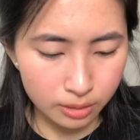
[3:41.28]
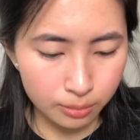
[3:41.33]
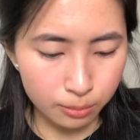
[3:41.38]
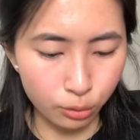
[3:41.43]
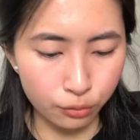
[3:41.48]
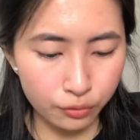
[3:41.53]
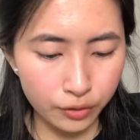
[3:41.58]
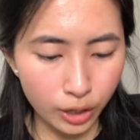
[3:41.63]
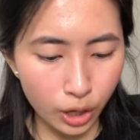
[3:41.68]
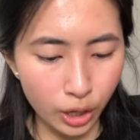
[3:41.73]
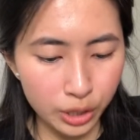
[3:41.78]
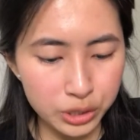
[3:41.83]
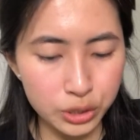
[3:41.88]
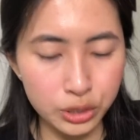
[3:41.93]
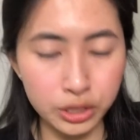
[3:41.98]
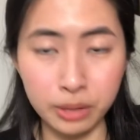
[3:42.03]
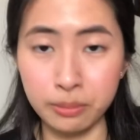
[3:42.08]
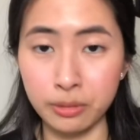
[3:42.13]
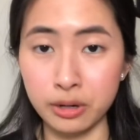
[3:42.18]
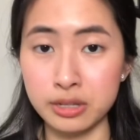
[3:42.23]
Moving on
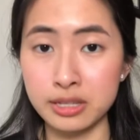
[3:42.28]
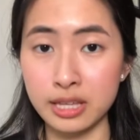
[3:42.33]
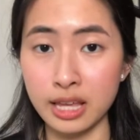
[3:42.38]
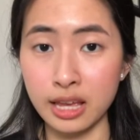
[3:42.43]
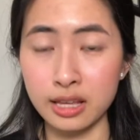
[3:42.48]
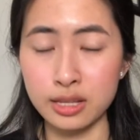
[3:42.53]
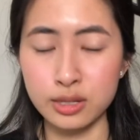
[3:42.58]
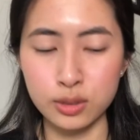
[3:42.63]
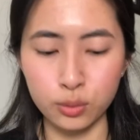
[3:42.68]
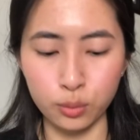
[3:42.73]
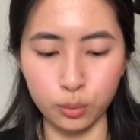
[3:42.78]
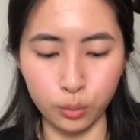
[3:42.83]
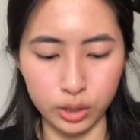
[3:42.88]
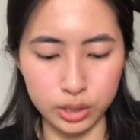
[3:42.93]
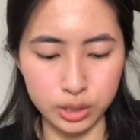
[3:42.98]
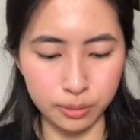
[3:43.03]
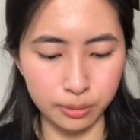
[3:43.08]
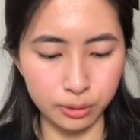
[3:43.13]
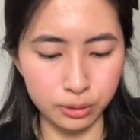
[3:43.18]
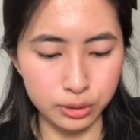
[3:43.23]
to number 6, we're
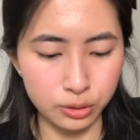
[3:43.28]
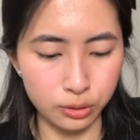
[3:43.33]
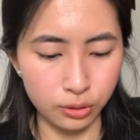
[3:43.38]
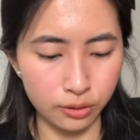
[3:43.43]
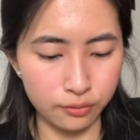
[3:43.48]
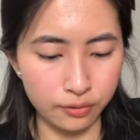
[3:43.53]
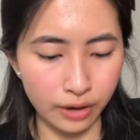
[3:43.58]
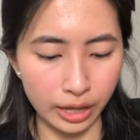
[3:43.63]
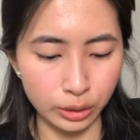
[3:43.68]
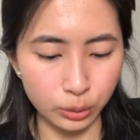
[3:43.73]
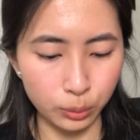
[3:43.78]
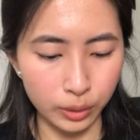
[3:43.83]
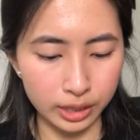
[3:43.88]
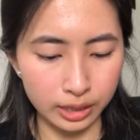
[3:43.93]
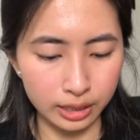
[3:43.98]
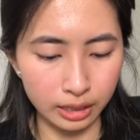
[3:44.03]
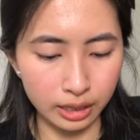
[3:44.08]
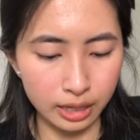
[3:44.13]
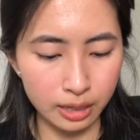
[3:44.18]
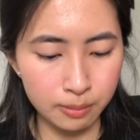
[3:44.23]
supposed to
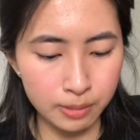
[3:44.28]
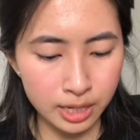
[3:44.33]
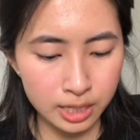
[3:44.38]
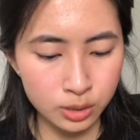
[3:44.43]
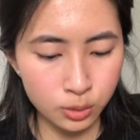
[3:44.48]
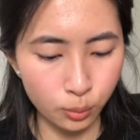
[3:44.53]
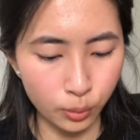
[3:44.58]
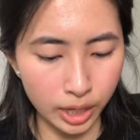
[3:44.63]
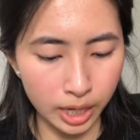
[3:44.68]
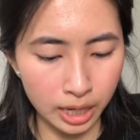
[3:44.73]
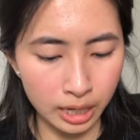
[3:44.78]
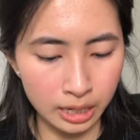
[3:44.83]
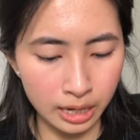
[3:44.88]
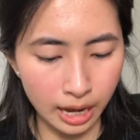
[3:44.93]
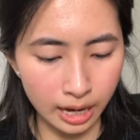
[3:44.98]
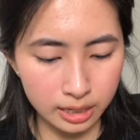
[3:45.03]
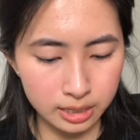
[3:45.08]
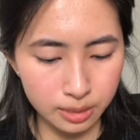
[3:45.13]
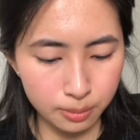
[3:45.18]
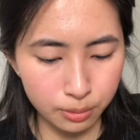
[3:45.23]
evaluate the limit when
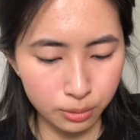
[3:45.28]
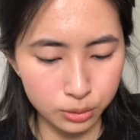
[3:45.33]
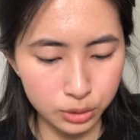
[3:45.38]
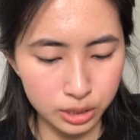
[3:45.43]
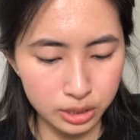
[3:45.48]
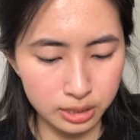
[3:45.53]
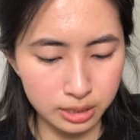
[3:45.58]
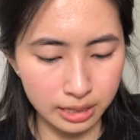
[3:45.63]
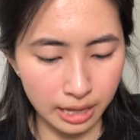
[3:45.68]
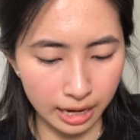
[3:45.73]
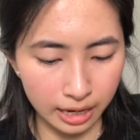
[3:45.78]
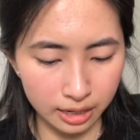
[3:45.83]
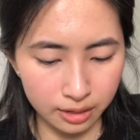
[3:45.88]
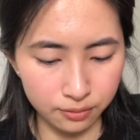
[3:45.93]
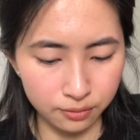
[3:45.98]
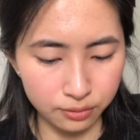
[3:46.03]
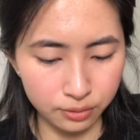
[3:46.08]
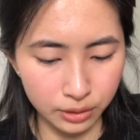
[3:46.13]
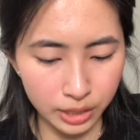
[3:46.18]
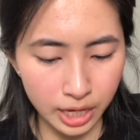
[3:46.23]
x approaches
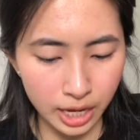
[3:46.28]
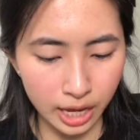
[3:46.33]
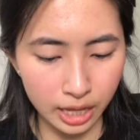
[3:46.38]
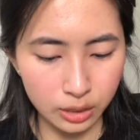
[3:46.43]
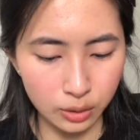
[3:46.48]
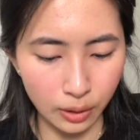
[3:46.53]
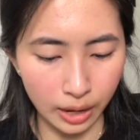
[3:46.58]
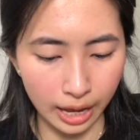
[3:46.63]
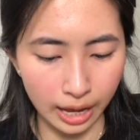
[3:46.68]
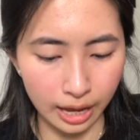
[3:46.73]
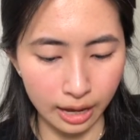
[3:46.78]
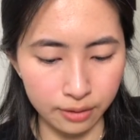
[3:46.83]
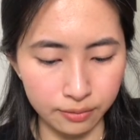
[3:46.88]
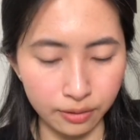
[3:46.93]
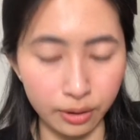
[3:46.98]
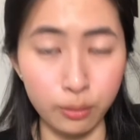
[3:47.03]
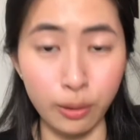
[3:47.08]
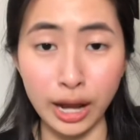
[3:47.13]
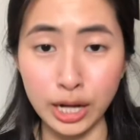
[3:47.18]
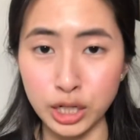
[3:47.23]
negative 3 and you have
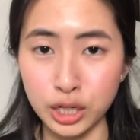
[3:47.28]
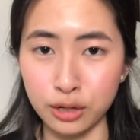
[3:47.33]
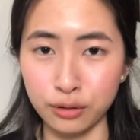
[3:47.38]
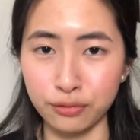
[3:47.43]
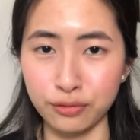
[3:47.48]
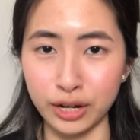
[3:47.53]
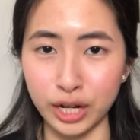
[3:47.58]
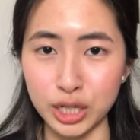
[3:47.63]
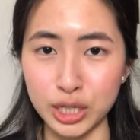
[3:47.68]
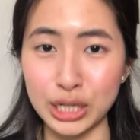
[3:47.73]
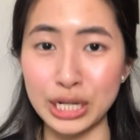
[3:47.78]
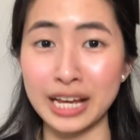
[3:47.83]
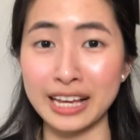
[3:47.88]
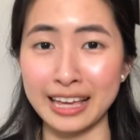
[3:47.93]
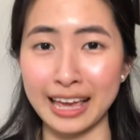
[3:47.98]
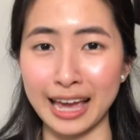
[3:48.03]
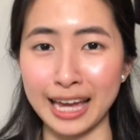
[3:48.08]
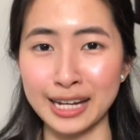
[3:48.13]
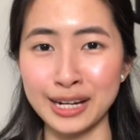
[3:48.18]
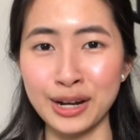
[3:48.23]
a rational function
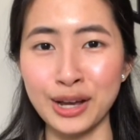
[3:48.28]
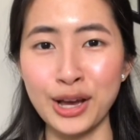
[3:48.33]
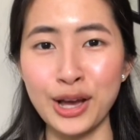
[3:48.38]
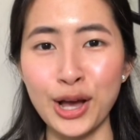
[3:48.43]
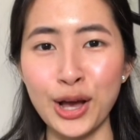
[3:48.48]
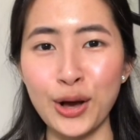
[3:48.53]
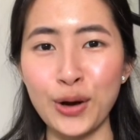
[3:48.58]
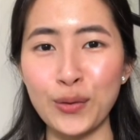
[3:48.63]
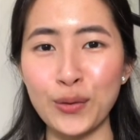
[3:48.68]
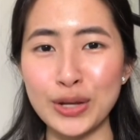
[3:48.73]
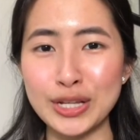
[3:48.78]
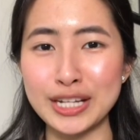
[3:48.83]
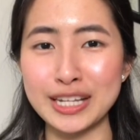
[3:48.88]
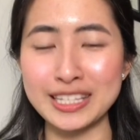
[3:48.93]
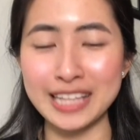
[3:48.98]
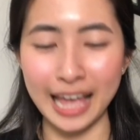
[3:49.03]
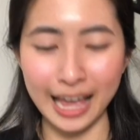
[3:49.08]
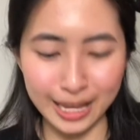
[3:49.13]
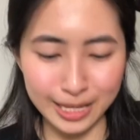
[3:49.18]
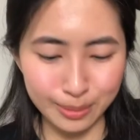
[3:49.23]
again, which
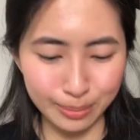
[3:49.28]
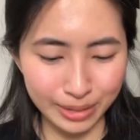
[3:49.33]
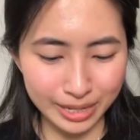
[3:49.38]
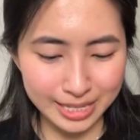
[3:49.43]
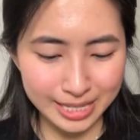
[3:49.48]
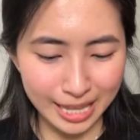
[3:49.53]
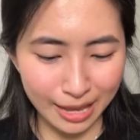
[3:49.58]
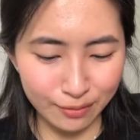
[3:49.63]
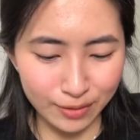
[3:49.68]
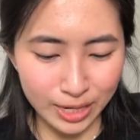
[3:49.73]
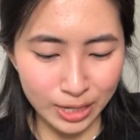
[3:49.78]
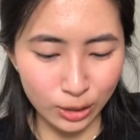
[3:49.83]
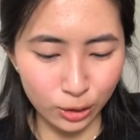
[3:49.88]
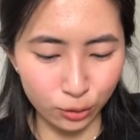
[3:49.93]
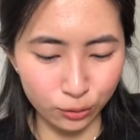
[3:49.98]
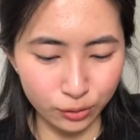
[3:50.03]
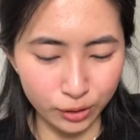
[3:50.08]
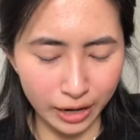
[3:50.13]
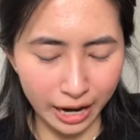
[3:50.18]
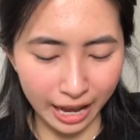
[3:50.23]
is x plus 7
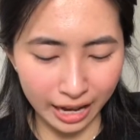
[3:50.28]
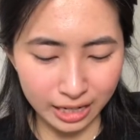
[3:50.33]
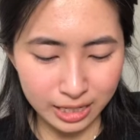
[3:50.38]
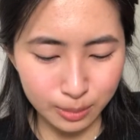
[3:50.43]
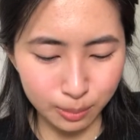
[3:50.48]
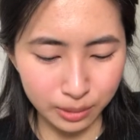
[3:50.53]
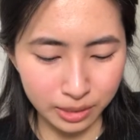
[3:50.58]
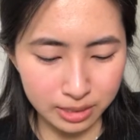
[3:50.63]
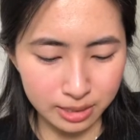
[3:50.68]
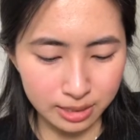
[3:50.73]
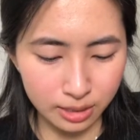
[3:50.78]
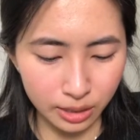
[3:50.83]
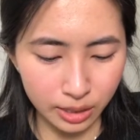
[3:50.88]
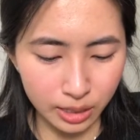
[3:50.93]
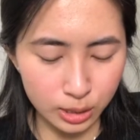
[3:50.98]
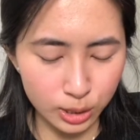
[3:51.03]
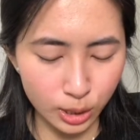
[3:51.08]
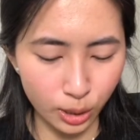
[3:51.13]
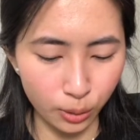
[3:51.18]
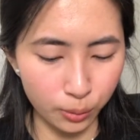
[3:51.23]
over x plus
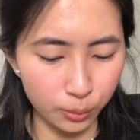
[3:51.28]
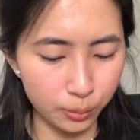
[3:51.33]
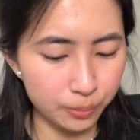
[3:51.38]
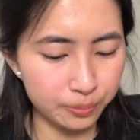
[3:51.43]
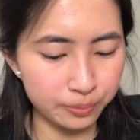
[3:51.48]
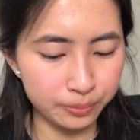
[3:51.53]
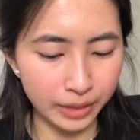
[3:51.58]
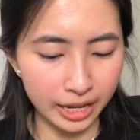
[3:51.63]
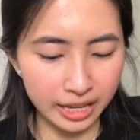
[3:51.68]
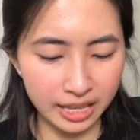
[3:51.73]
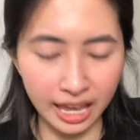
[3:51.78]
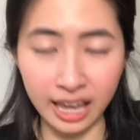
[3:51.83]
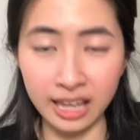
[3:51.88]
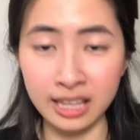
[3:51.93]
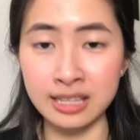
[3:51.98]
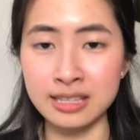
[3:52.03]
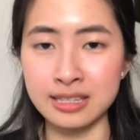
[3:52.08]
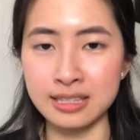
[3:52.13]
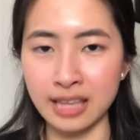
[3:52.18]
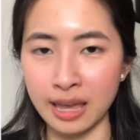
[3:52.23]
3. So
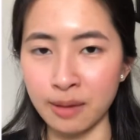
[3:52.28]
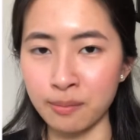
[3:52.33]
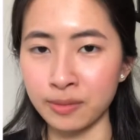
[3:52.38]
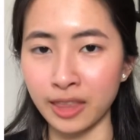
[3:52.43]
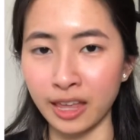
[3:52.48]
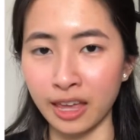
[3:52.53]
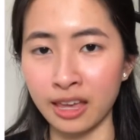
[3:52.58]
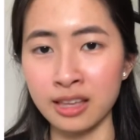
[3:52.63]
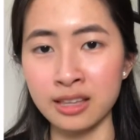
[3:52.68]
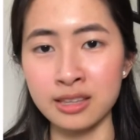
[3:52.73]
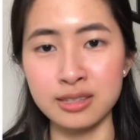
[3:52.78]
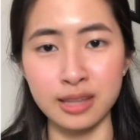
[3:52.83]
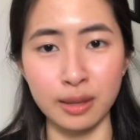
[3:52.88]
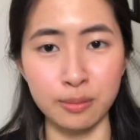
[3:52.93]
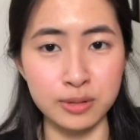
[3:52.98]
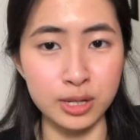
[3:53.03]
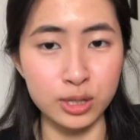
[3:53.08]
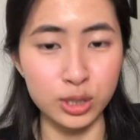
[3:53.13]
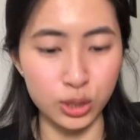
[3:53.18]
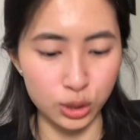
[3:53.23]
again, same thing,
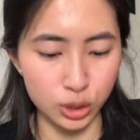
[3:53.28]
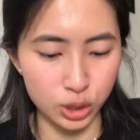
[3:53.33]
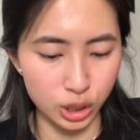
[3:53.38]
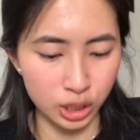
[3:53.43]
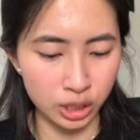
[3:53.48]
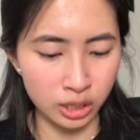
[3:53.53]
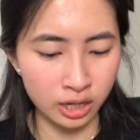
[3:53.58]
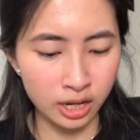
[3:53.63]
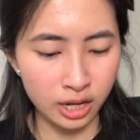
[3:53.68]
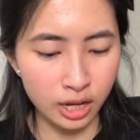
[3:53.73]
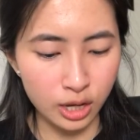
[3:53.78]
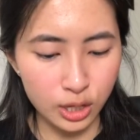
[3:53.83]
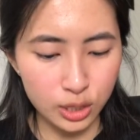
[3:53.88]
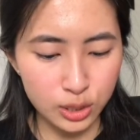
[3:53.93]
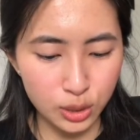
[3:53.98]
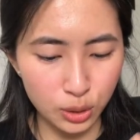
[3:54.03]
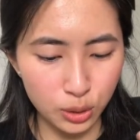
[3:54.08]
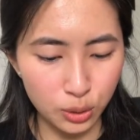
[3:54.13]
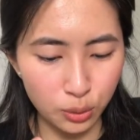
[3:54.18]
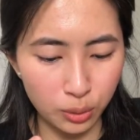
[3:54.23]
substitution.
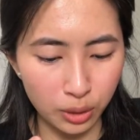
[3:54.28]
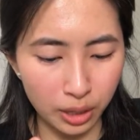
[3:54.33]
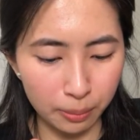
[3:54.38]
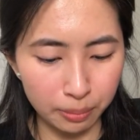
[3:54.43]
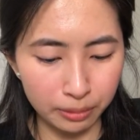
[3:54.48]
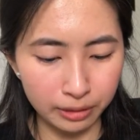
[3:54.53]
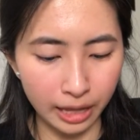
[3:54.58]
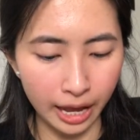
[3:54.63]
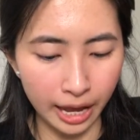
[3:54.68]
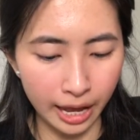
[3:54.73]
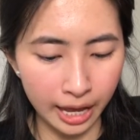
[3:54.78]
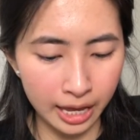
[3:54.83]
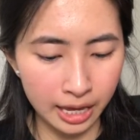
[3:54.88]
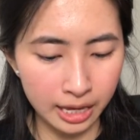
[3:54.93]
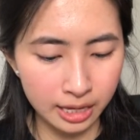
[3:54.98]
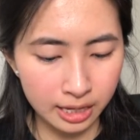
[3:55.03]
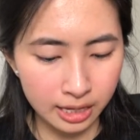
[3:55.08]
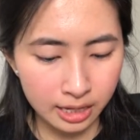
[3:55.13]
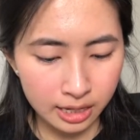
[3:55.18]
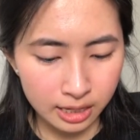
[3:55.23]
So you
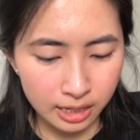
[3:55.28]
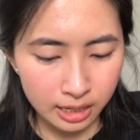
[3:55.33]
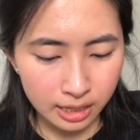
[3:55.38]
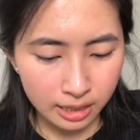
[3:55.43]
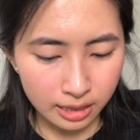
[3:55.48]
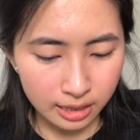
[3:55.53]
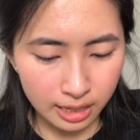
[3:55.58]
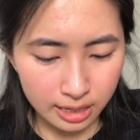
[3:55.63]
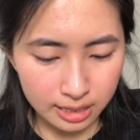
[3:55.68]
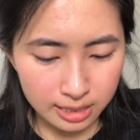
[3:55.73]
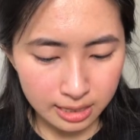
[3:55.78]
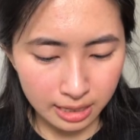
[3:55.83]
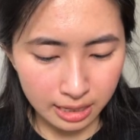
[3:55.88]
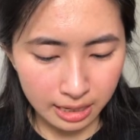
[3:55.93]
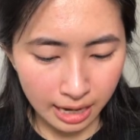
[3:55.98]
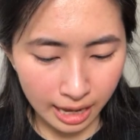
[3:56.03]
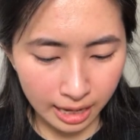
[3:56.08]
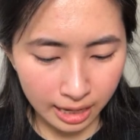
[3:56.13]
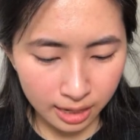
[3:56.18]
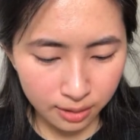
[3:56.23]
apply this
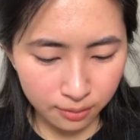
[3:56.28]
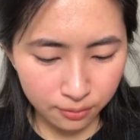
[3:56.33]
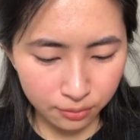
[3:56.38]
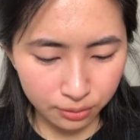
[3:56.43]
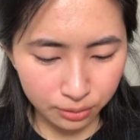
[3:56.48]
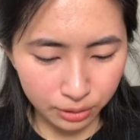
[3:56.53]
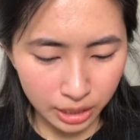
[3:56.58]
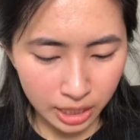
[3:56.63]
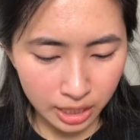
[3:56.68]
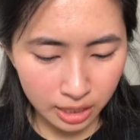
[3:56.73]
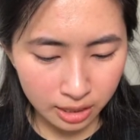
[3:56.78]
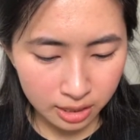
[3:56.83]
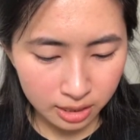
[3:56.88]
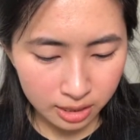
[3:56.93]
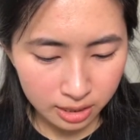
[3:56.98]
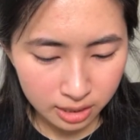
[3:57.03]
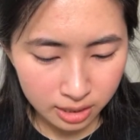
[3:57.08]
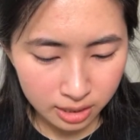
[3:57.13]
negative 3